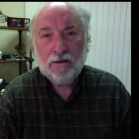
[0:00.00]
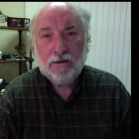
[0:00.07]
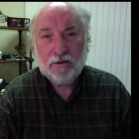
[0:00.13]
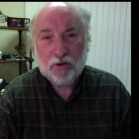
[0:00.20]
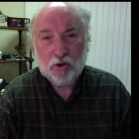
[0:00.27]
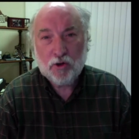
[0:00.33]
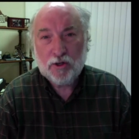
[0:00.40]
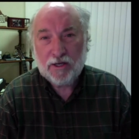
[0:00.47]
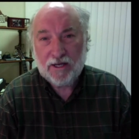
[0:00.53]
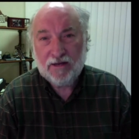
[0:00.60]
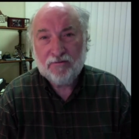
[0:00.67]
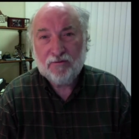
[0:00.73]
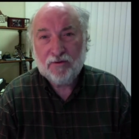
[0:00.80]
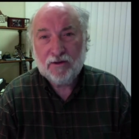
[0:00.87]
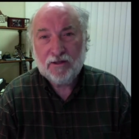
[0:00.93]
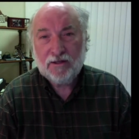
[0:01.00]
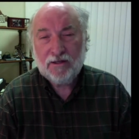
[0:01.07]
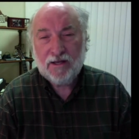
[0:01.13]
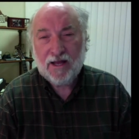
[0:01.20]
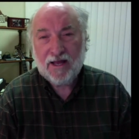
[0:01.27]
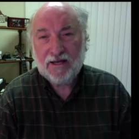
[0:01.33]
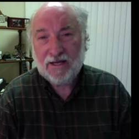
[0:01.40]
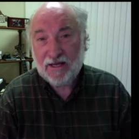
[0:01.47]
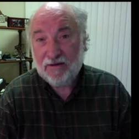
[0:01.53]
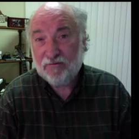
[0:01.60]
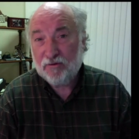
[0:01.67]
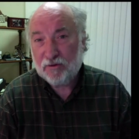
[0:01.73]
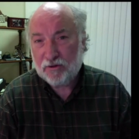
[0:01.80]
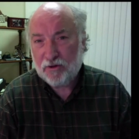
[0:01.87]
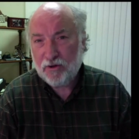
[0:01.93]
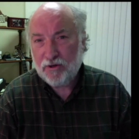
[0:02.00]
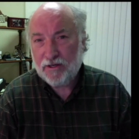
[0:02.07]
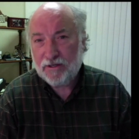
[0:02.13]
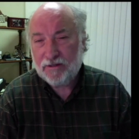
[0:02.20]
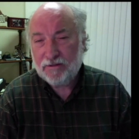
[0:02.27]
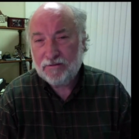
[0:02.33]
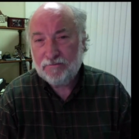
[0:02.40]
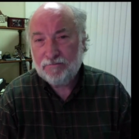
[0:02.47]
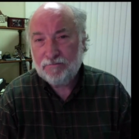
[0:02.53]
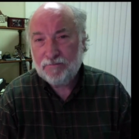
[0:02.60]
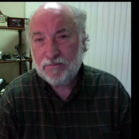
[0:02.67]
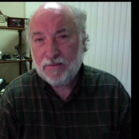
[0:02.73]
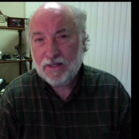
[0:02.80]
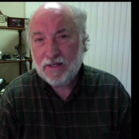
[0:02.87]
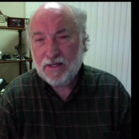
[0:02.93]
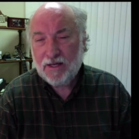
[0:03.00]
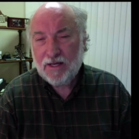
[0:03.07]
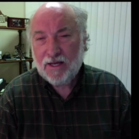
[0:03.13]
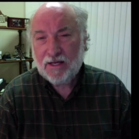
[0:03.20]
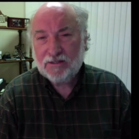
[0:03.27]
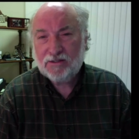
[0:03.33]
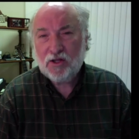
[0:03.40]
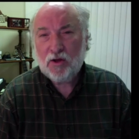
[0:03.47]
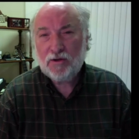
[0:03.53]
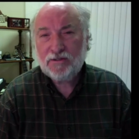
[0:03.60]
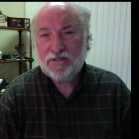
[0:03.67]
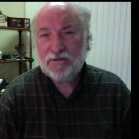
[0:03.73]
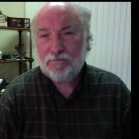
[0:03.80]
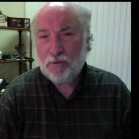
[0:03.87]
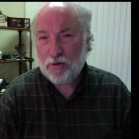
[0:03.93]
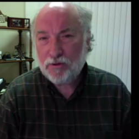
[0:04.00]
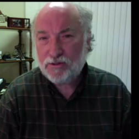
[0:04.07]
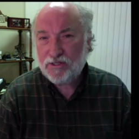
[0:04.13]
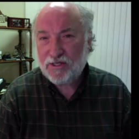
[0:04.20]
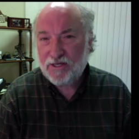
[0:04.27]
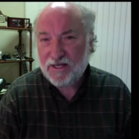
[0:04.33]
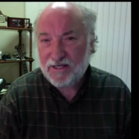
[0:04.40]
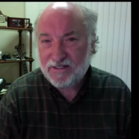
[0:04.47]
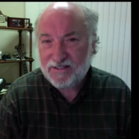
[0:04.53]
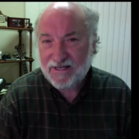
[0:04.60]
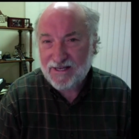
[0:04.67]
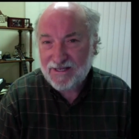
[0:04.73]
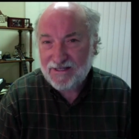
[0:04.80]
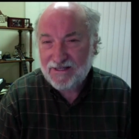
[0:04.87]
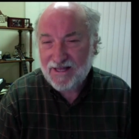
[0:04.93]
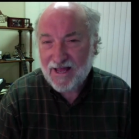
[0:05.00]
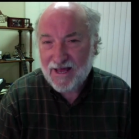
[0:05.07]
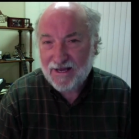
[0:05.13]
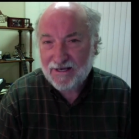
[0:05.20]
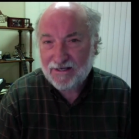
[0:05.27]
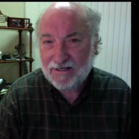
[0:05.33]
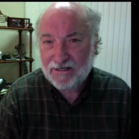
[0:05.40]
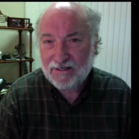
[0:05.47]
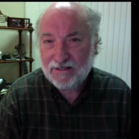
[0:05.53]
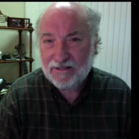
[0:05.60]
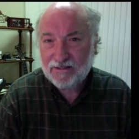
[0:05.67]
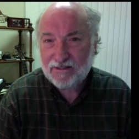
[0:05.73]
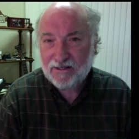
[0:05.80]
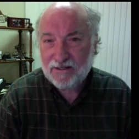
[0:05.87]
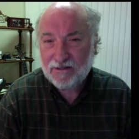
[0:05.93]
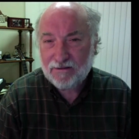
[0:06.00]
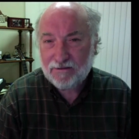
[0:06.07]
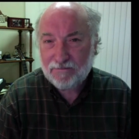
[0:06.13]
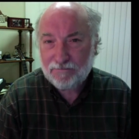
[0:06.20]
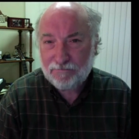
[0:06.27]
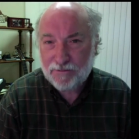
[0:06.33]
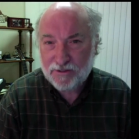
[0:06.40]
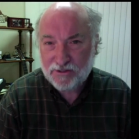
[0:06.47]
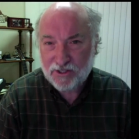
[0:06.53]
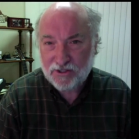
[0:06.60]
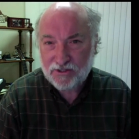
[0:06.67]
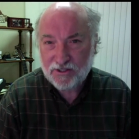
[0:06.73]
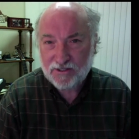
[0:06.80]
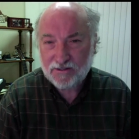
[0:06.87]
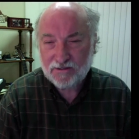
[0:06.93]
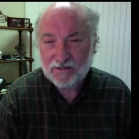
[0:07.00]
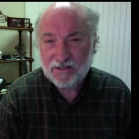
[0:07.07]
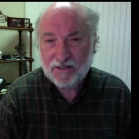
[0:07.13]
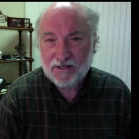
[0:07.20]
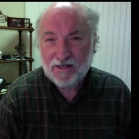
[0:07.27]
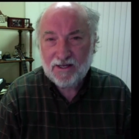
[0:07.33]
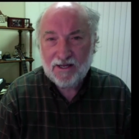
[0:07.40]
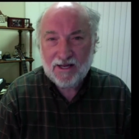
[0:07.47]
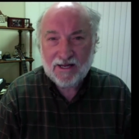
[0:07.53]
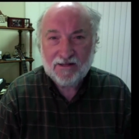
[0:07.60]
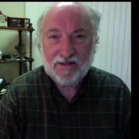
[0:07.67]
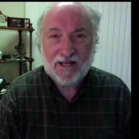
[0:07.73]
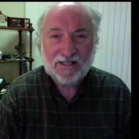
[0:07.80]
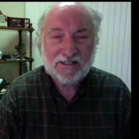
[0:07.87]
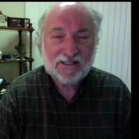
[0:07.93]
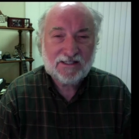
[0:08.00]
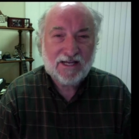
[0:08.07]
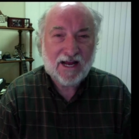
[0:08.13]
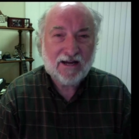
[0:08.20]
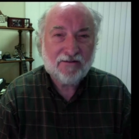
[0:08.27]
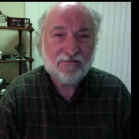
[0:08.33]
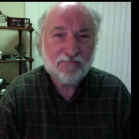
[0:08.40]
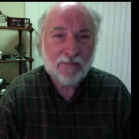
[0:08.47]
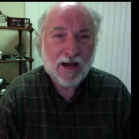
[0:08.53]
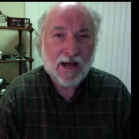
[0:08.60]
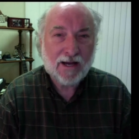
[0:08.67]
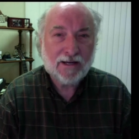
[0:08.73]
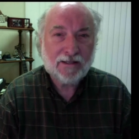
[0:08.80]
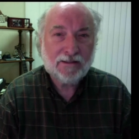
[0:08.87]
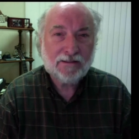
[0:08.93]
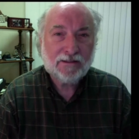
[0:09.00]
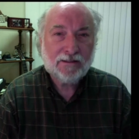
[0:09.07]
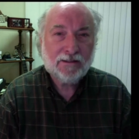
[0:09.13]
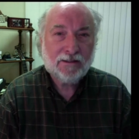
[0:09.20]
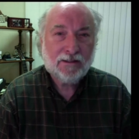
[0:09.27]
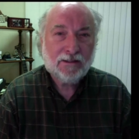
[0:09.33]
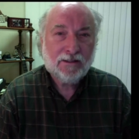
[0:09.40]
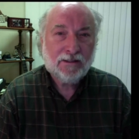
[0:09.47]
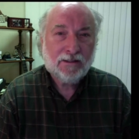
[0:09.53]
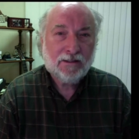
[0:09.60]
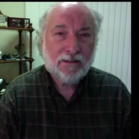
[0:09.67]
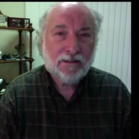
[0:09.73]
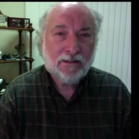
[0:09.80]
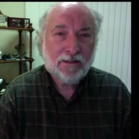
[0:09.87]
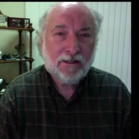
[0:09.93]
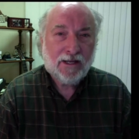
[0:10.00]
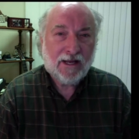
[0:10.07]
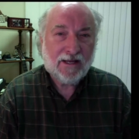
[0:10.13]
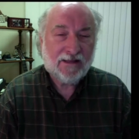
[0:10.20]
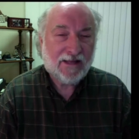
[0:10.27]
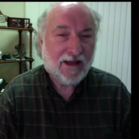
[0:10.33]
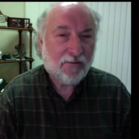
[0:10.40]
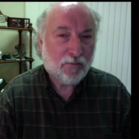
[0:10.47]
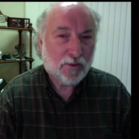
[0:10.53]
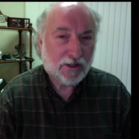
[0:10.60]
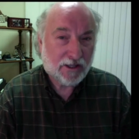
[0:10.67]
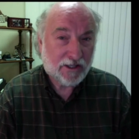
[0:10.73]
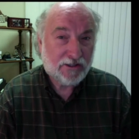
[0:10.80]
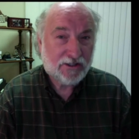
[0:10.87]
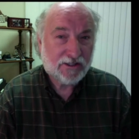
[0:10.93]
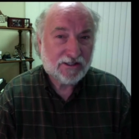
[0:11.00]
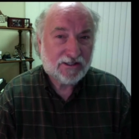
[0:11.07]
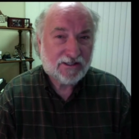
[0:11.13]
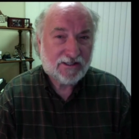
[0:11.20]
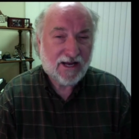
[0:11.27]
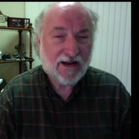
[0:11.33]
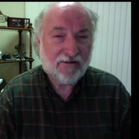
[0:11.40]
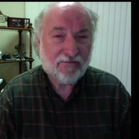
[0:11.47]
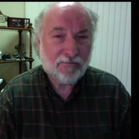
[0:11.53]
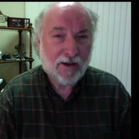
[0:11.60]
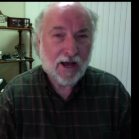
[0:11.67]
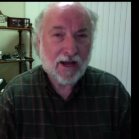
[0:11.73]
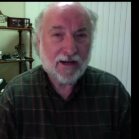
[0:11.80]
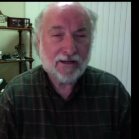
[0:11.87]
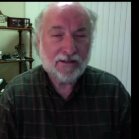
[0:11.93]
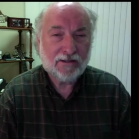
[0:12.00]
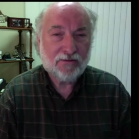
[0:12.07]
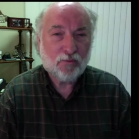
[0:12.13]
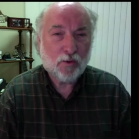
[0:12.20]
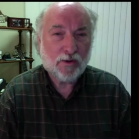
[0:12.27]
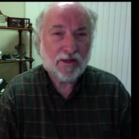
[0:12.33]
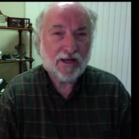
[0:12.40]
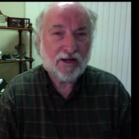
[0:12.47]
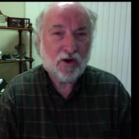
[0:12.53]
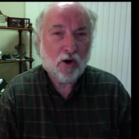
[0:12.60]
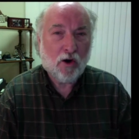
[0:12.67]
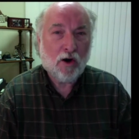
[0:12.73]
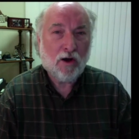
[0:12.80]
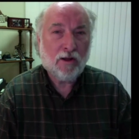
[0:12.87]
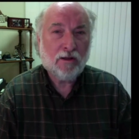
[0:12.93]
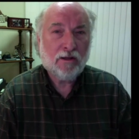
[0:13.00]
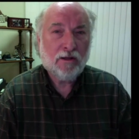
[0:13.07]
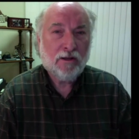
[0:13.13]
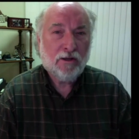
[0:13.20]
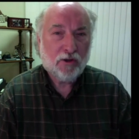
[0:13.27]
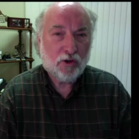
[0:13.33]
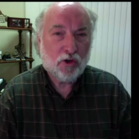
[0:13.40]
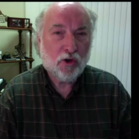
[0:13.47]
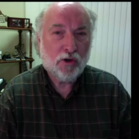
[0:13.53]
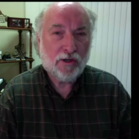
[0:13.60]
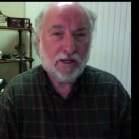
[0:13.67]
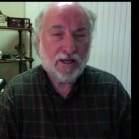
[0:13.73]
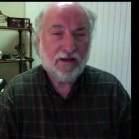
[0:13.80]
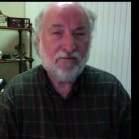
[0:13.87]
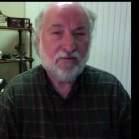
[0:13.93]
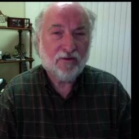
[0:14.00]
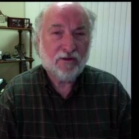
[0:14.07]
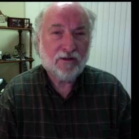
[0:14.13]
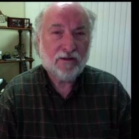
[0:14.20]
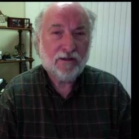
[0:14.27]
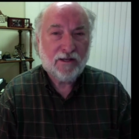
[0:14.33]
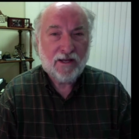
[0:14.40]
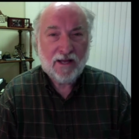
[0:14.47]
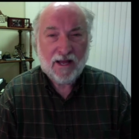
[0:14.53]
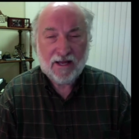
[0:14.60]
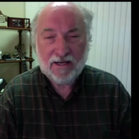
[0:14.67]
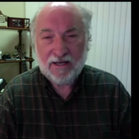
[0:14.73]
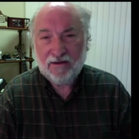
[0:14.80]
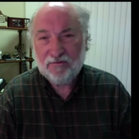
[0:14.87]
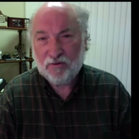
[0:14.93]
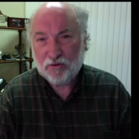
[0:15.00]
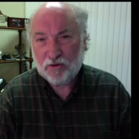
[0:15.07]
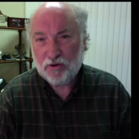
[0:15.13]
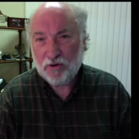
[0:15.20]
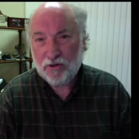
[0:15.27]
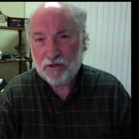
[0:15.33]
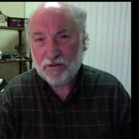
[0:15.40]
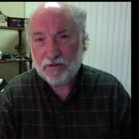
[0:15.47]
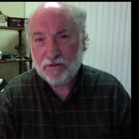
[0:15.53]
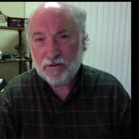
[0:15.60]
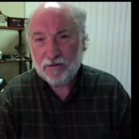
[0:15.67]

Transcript: good evil and evil good. As long as a person is in that position, in that state of mind, in that religious state of mind where they call good evil and evil good.